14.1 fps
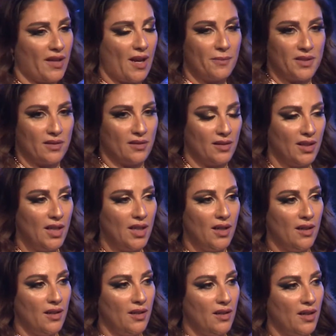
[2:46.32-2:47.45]
of capital.
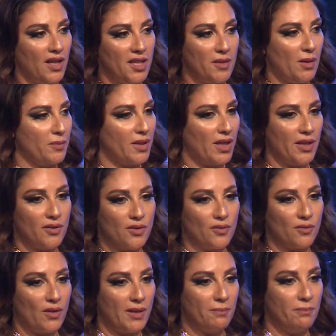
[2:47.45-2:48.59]
I remember I used
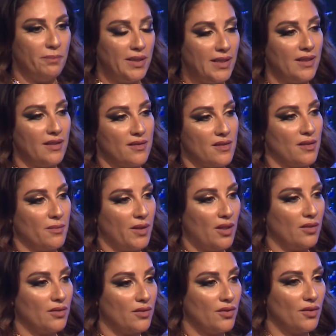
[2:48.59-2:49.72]
to write billions
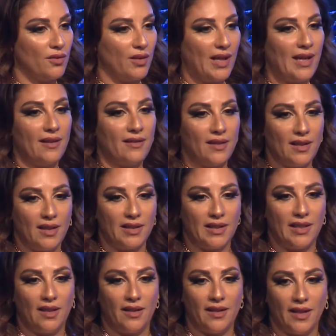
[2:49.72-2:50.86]
about ADIA and
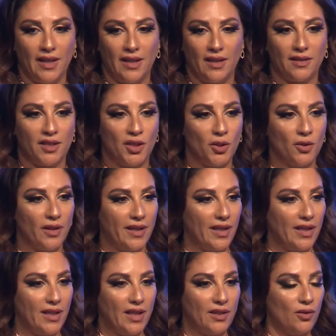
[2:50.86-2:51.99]
KIA and
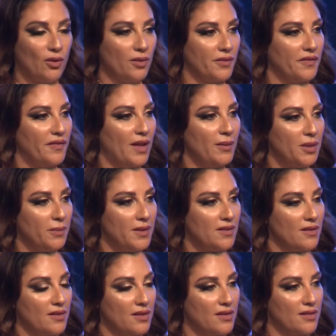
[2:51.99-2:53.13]
QIA and all the family
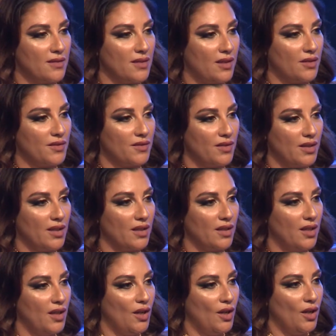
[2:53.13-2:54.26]
businesses that are sitting
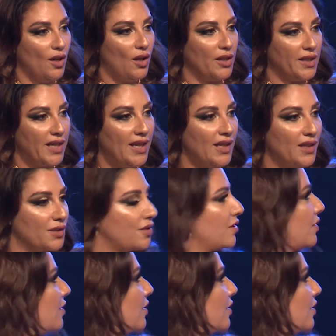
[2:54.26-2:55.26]
on cash.